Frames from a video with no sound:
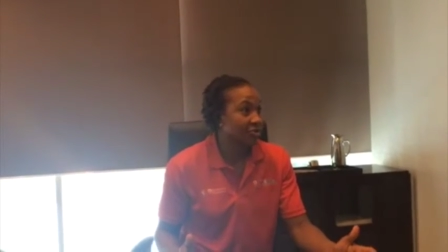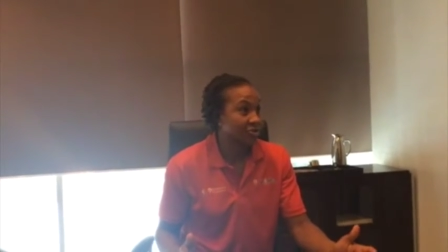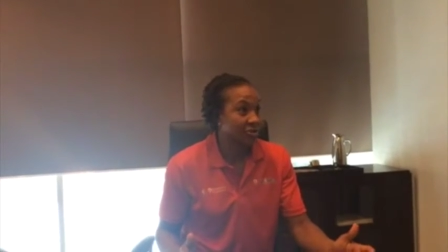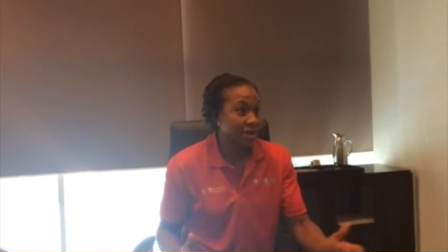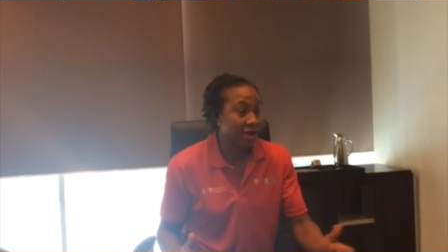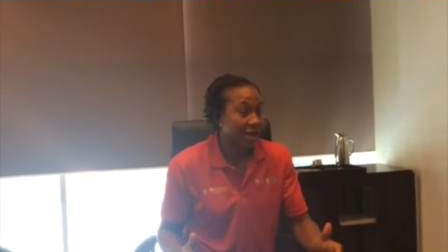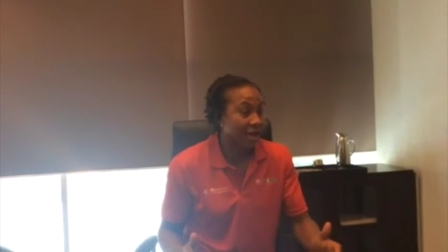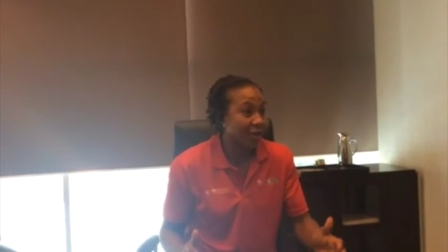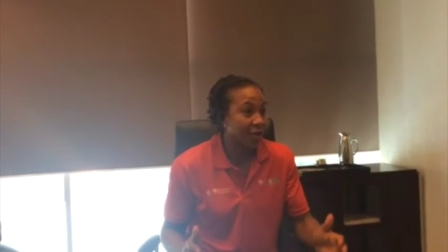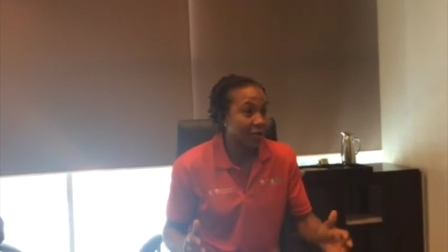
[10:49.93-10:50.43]
So
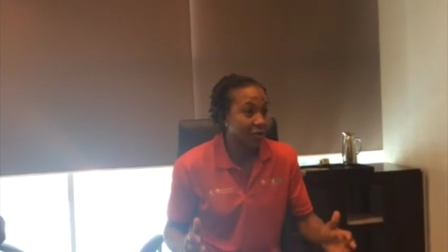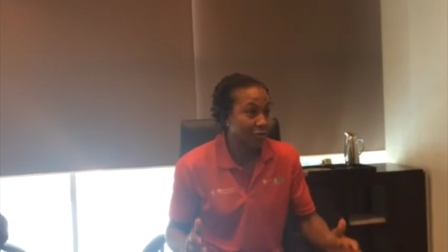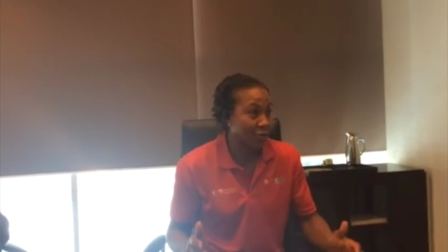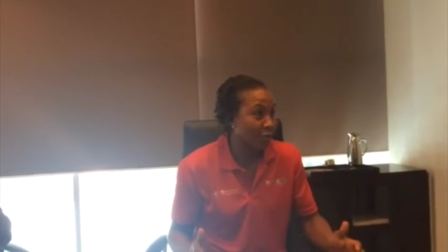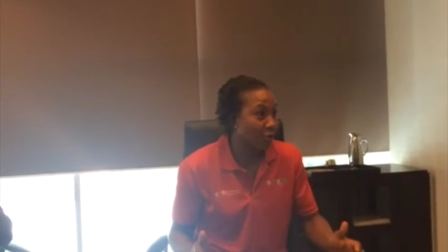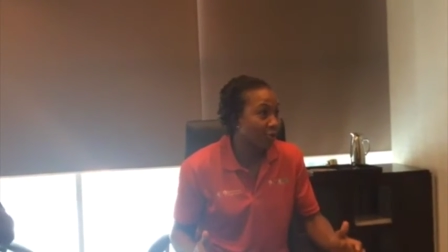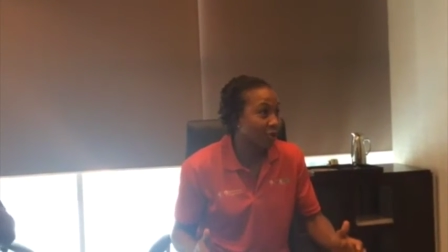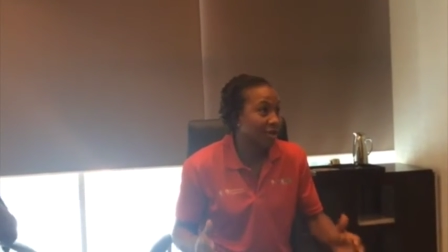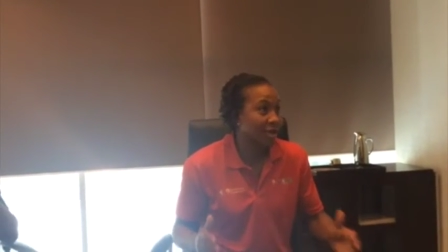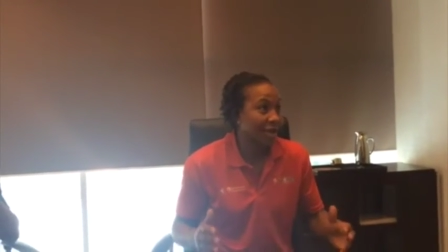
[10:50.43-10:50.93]
now on the
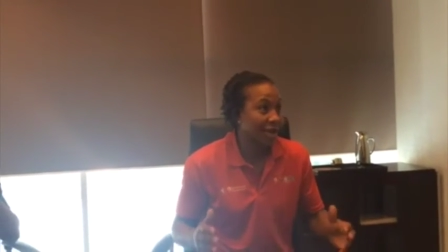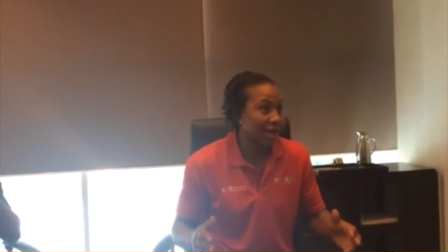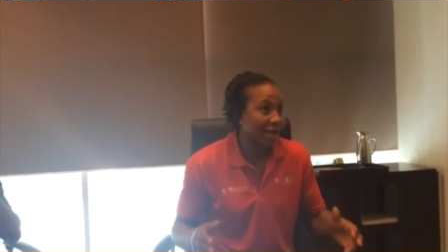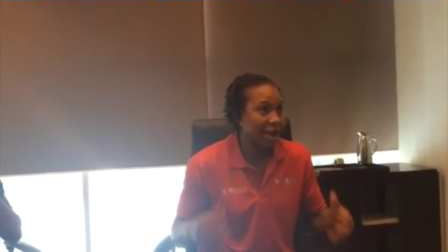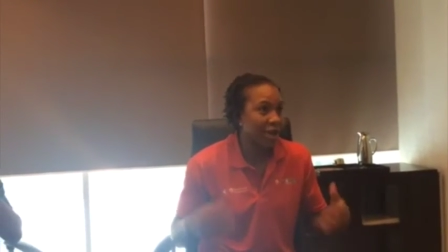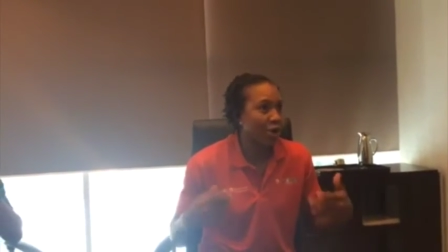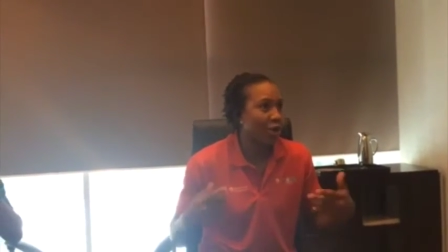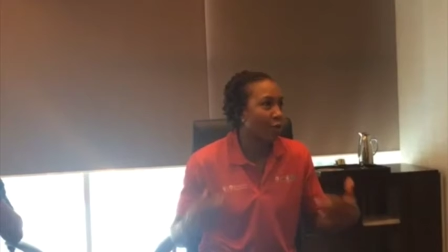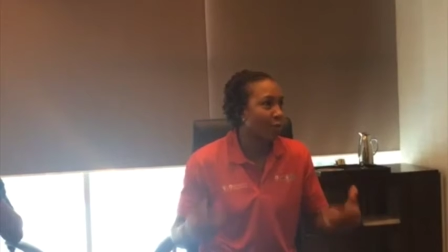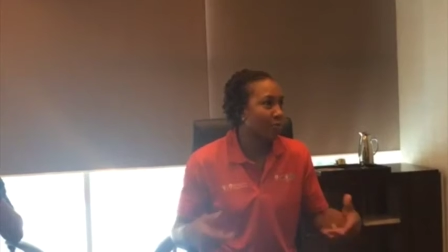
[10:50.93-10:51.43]
court, like
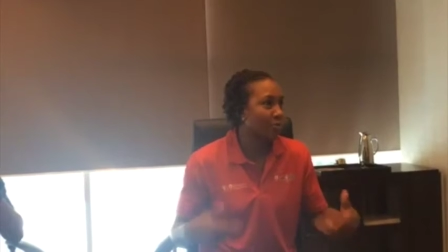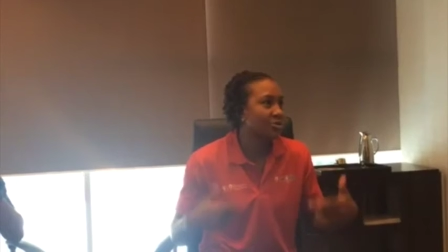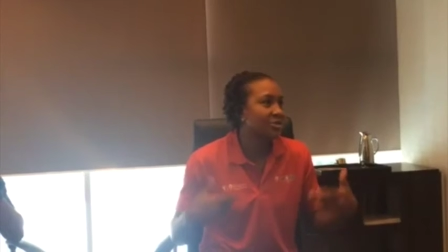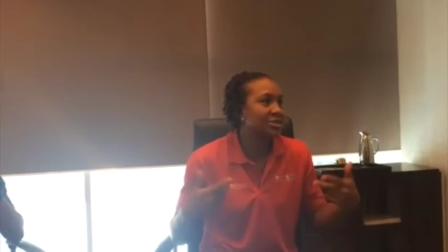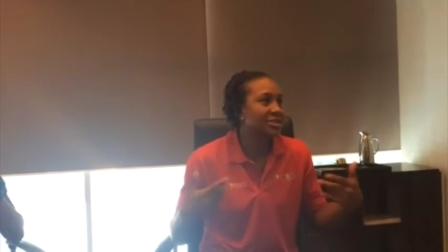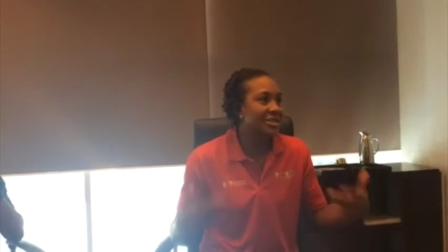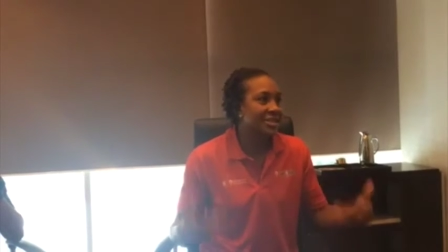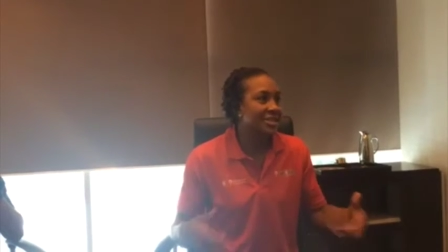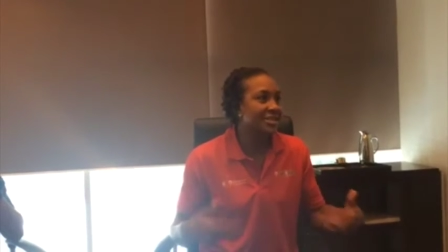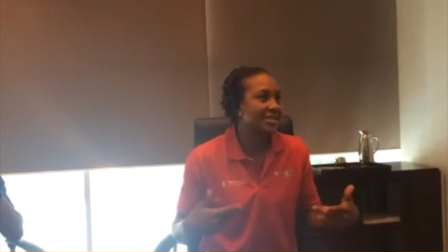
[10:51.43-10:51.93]
I
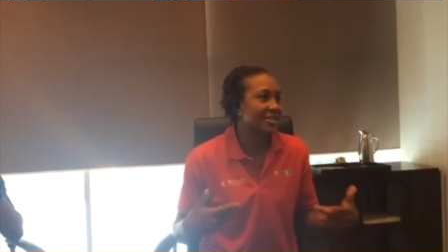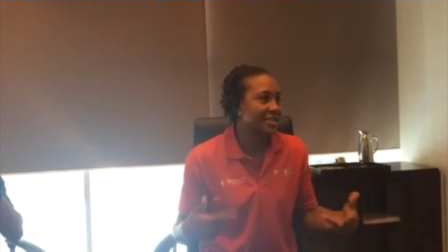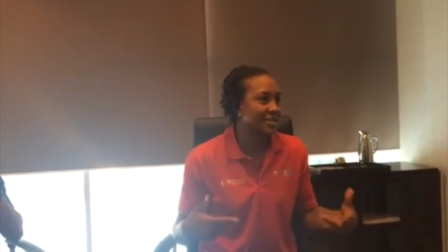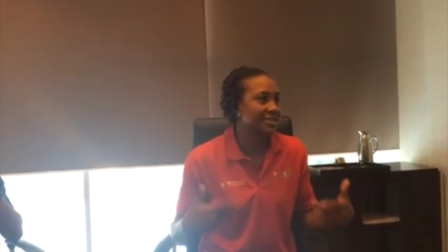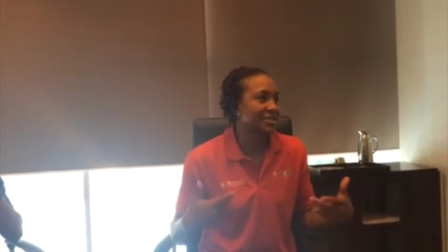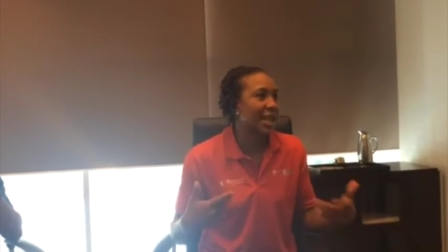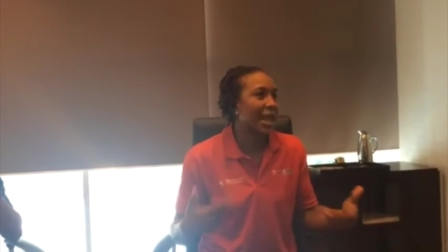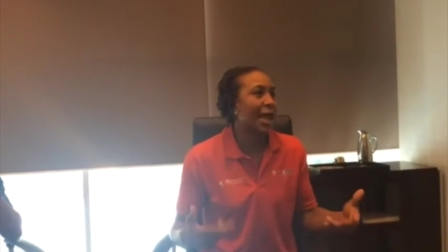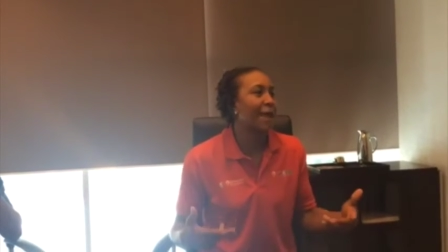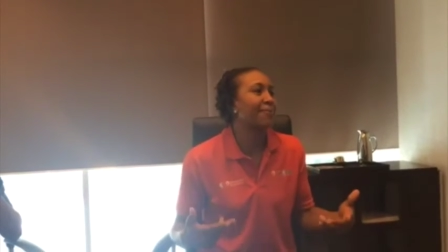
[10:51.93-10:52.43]
almost see
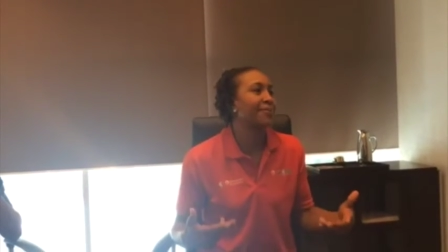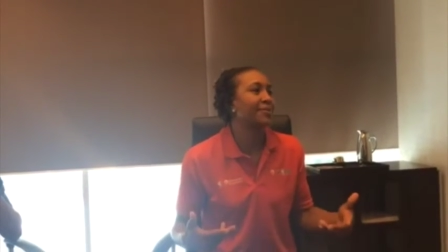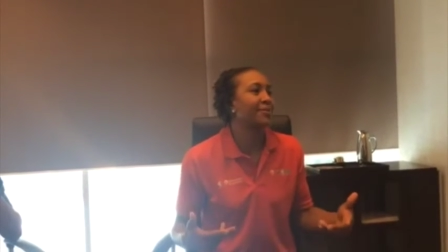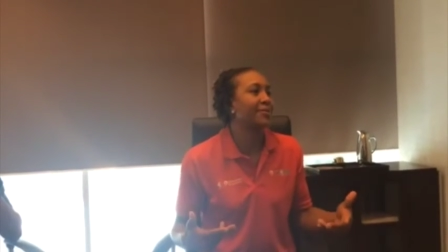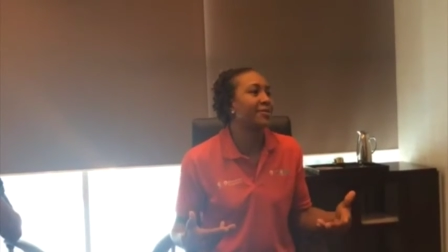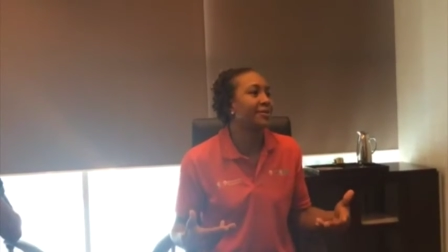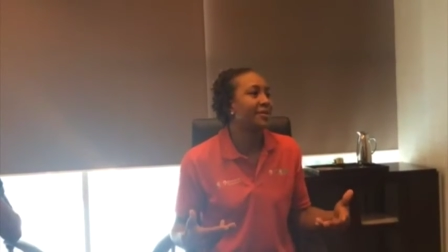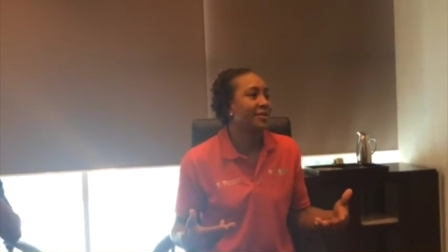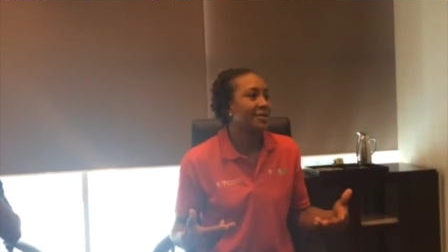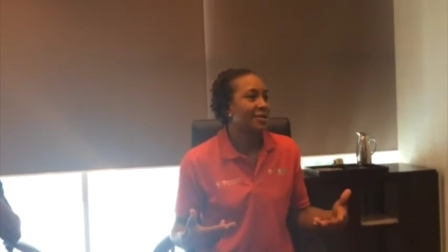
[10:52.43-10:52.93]
things happen
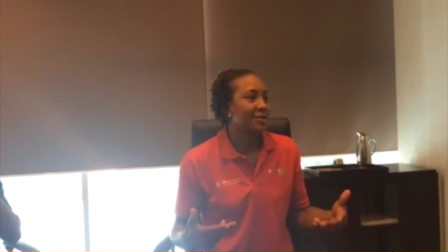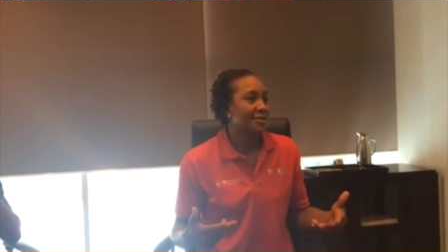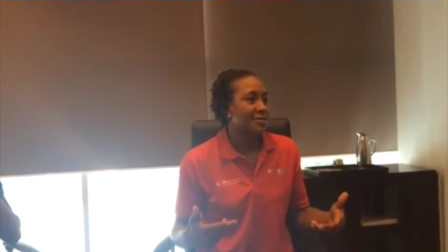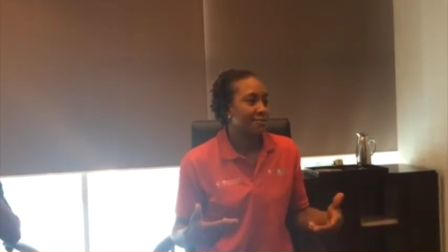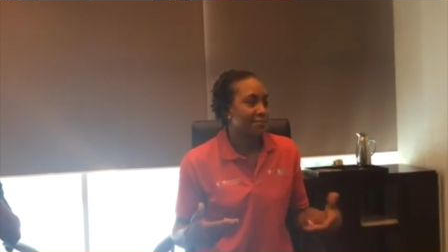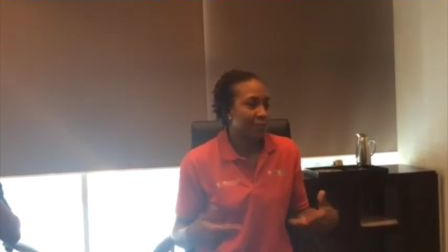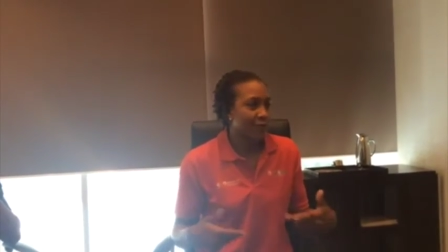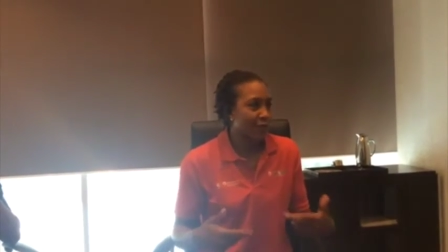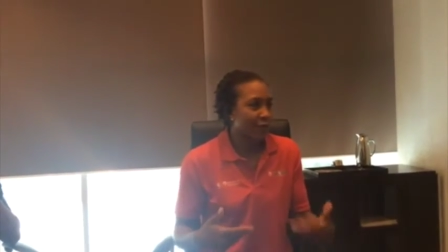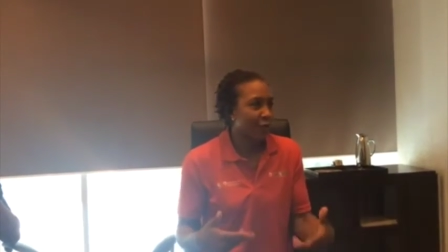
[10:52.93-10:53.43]

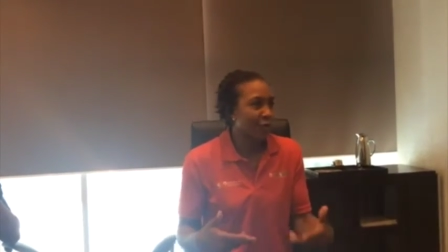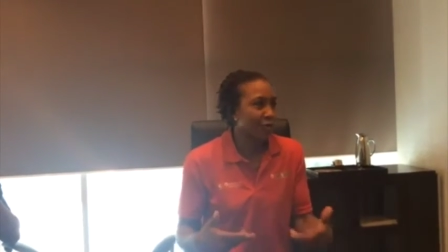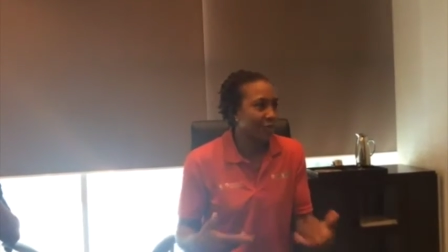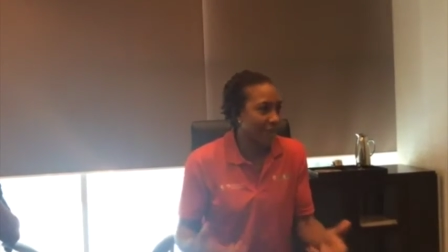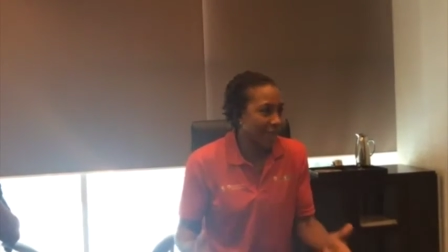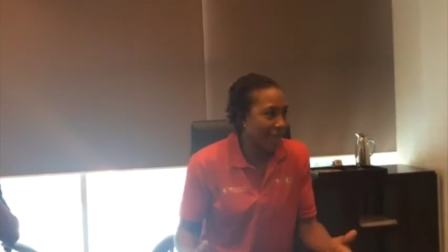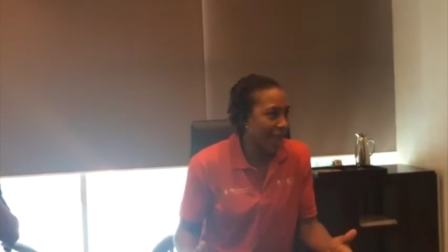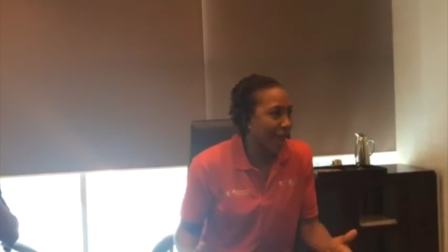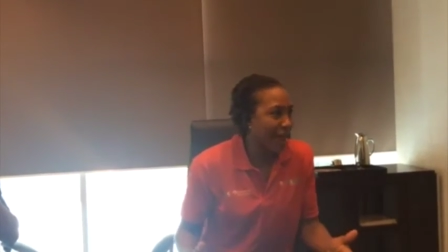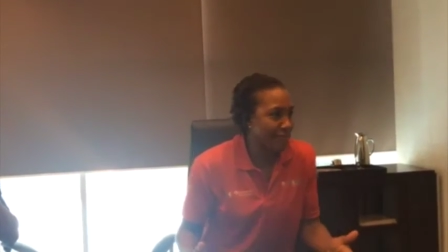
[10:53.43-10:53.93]
before, before they,
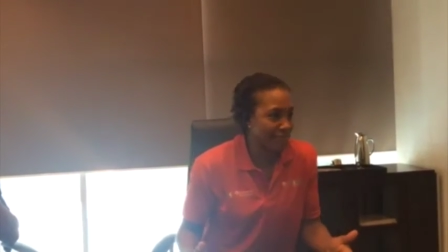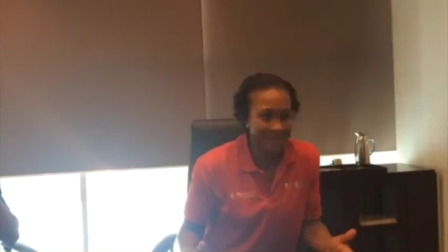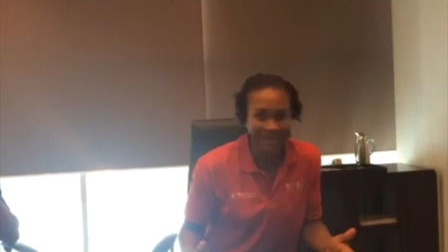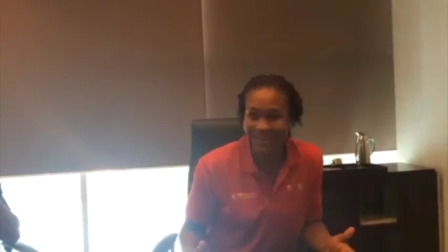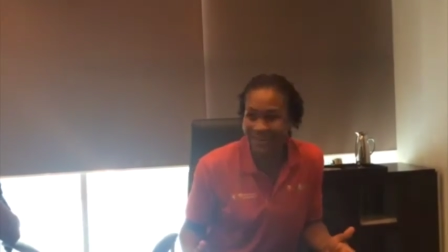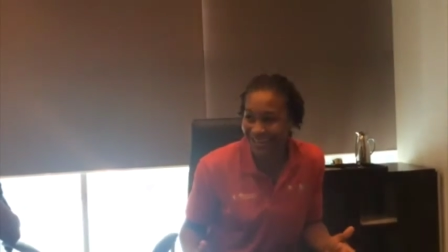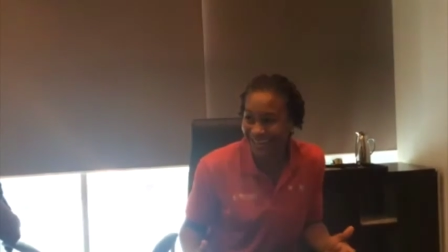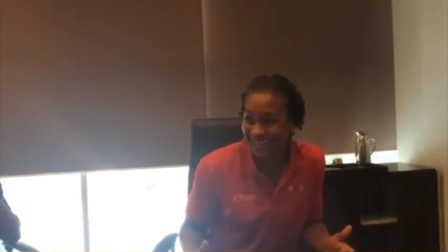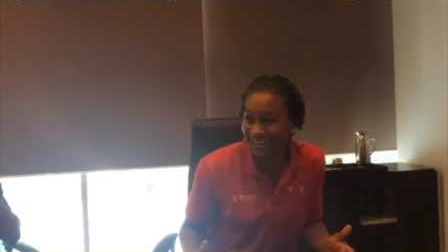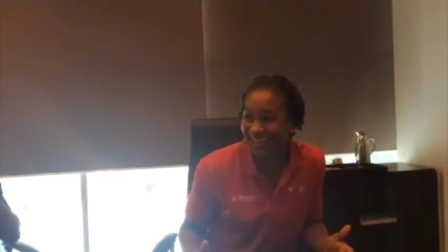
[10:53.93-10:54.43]
they, happen.
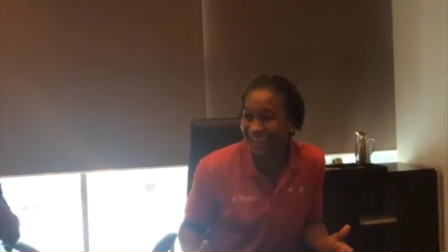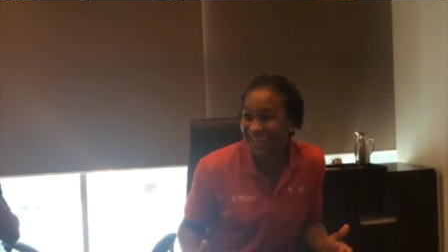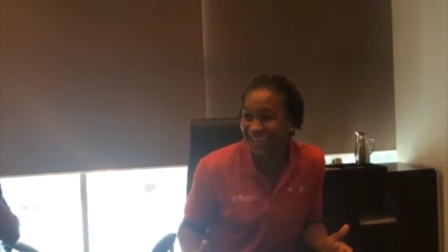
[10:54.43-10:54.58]
happen.